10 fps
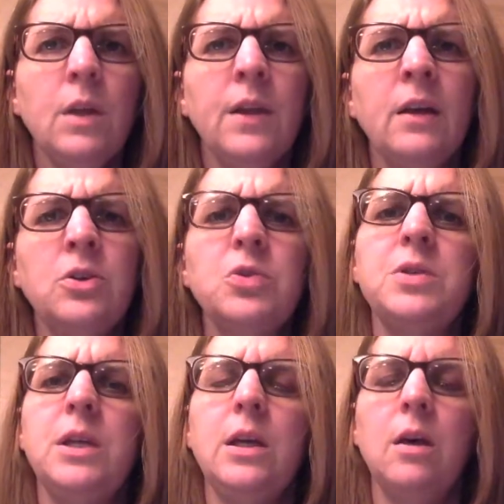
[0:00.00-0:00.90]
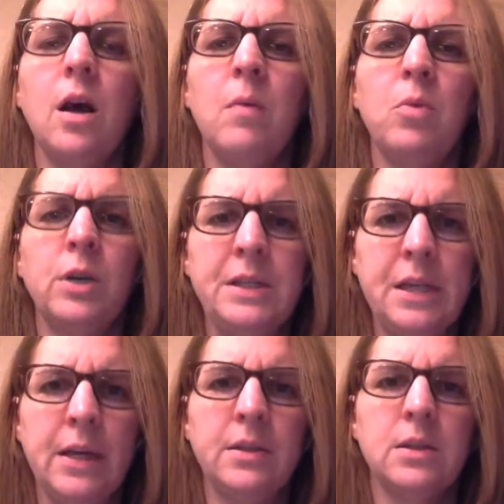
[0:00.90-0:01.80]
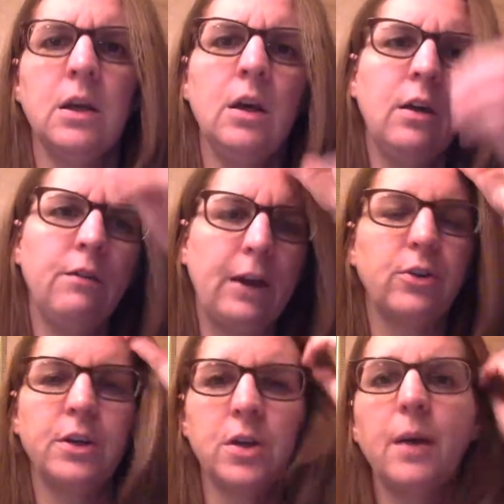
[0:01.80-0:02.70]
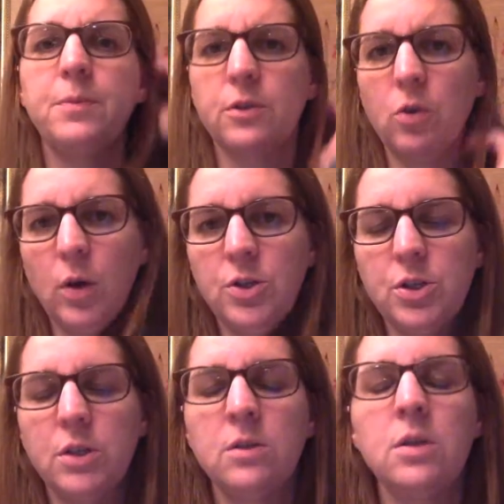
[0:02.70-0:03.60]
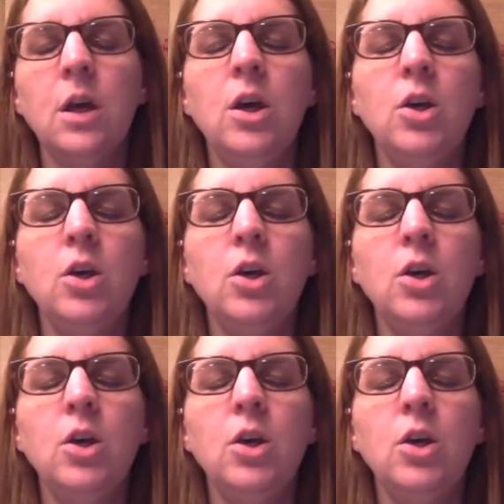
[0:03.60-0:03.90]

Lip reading: They also see more intense factoring types of questions.